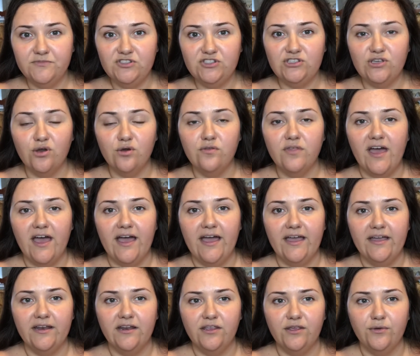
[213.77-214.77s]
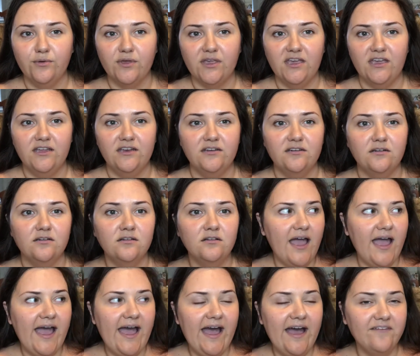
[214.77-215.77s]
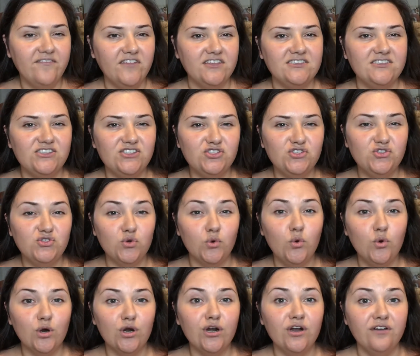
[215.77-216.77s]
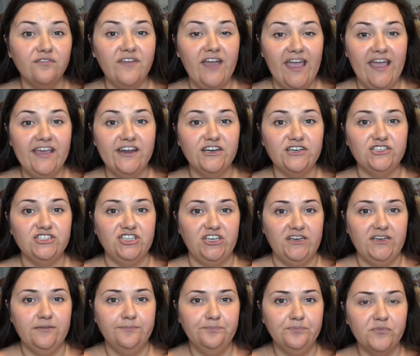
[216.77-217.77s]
so that you can have a store of energy,